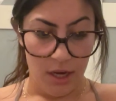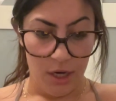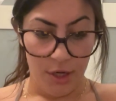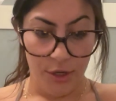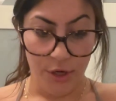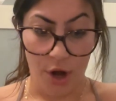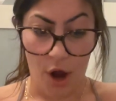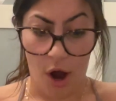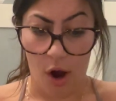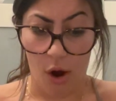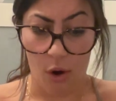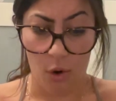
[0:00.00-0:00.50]

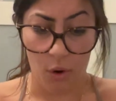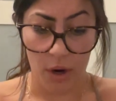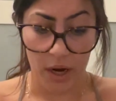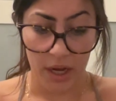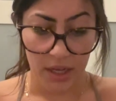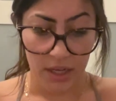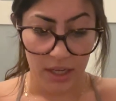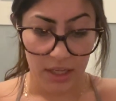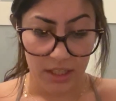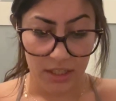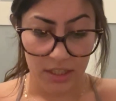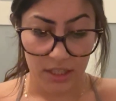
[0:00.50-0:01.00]
No!
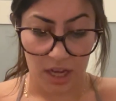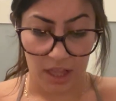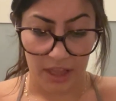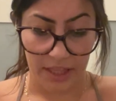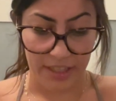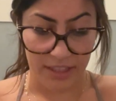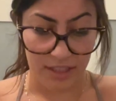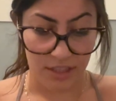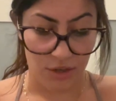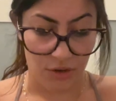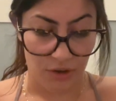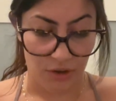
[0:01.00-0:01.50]

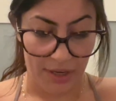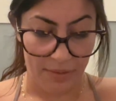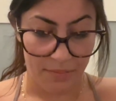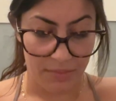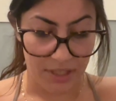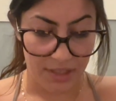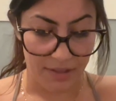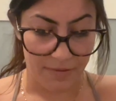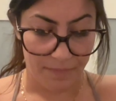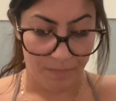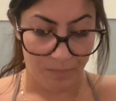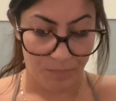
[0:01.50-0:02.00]
Talia
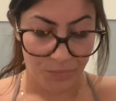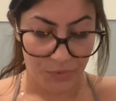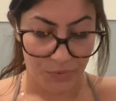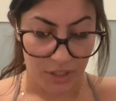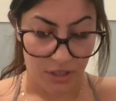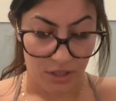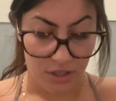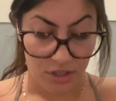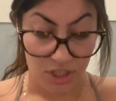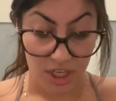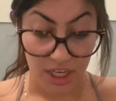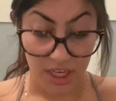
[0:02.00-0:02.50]
screamed.
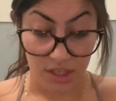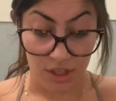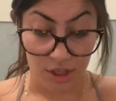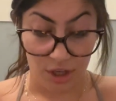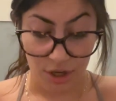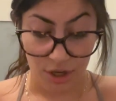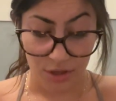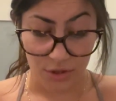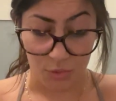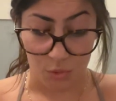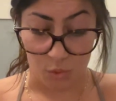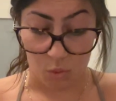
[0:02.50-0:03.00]
She
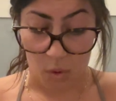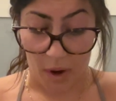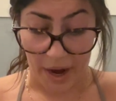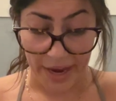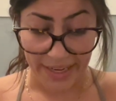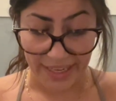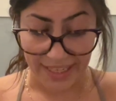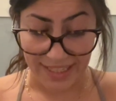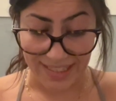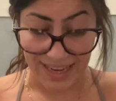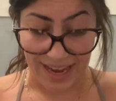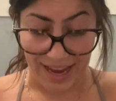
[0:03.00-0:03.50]
turned
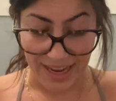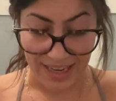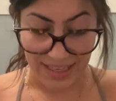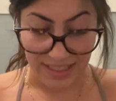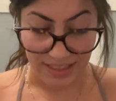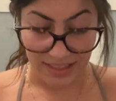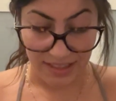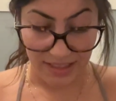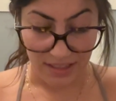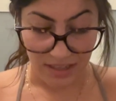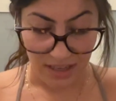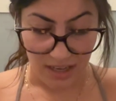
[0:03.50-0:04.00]
white as
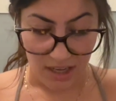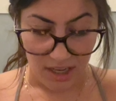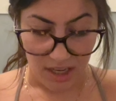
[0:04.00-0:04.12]
ice.